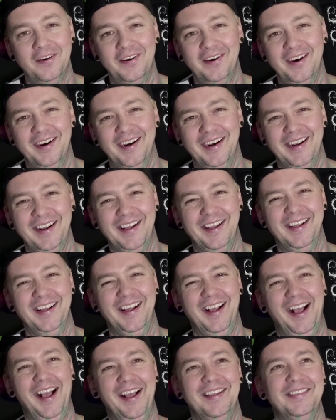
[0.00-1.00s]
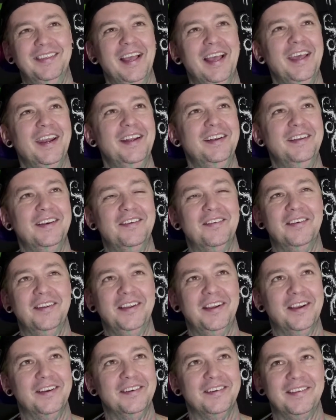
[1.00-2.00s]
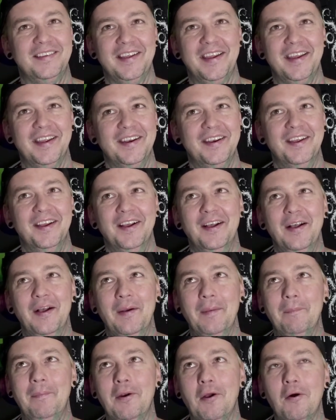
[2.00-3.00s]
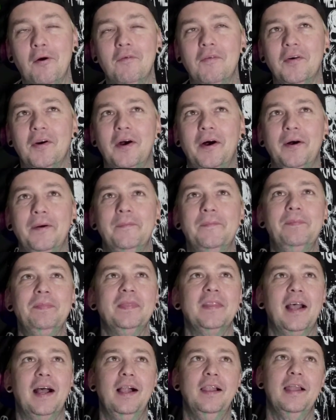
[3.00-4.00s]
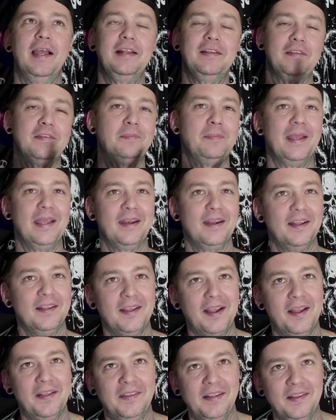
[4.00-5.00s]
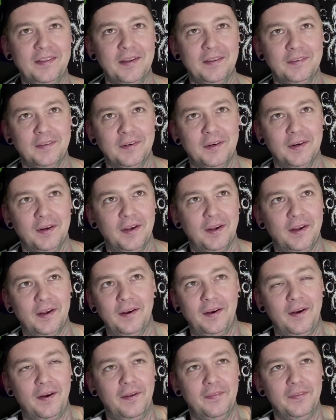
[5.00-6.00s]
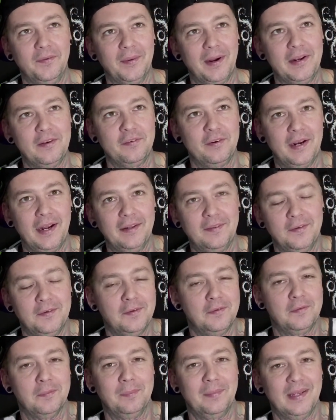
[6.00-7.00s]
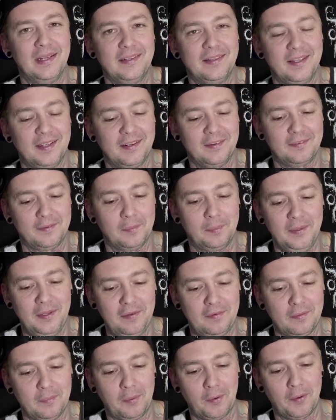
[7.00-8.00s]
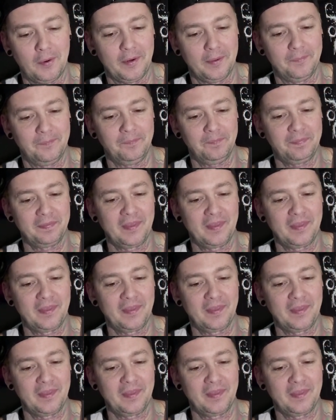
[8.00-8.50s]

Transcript: that I didn't really understand, but overall, I like this band. I, I think that they're uh, on the right track to do some big things. So please support them